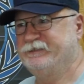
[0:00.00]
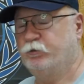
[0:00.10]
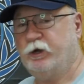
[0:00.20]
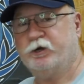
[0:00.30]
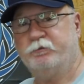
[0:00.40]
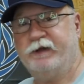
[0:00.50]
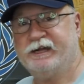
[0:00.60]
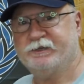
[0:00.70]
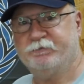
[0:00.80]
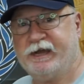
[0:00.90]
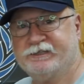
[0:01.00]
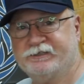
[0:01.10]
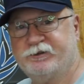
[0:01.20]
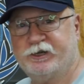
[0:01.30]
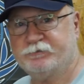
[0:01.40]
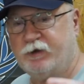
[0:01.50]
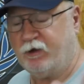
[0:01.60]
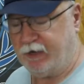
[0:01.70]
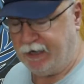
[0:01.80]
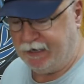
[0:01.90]
Welcome back to Max's Garaj
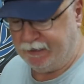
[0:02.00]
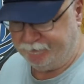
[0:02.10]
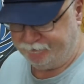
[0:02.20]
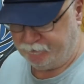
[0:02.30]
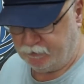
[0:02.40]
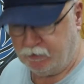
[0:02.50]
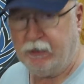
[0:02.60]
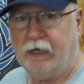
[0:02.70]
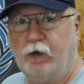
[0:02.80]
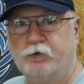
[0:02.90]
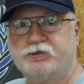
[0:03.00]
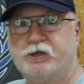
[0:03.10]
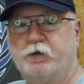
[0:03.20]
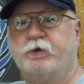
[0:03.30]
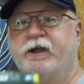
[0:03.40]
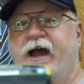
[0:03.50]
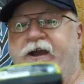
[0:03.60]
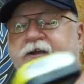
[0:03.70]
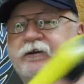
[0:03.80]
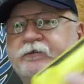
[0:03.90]
Mahal. Hey, I want to show you what I
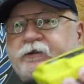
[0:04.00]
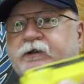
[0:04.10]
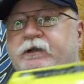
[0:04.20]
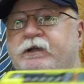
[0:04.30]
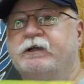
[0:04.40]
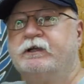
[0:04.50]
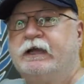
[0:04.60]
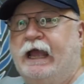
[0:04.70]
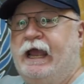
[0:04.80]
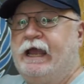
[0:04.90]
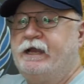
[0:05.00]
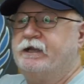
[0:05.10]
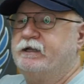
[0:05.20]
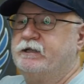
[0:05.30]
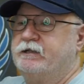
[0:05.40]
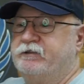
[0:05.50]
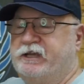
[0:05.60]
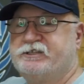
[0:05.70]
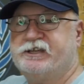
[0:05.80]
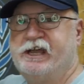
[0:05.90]
got here. And
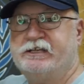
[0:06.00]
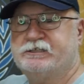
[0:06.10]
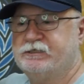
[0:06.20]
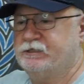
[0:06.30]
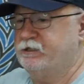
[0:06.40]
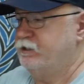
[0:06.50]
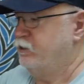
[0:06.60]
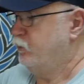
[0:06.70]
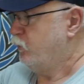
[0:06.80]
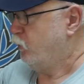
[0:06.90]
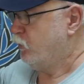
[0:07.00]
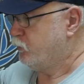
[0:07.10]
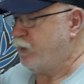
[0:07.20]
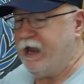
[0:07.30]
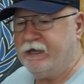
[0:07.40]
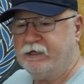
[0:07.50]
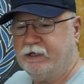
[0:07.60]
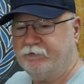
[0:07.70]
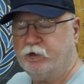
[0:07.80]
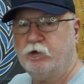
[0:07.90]
these things are great
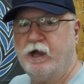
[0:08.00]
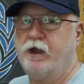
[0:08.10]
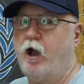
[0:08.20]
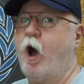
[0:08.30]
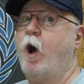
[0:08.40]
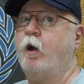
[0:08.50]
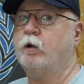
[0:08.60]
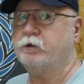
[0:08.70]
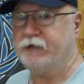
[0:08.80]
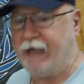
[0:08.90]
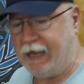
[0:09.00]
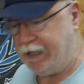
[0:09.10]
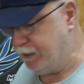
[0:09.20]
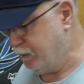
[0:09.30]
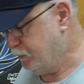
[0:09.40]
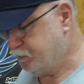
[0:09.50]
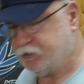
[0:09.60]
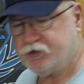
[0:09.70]
if you got all day to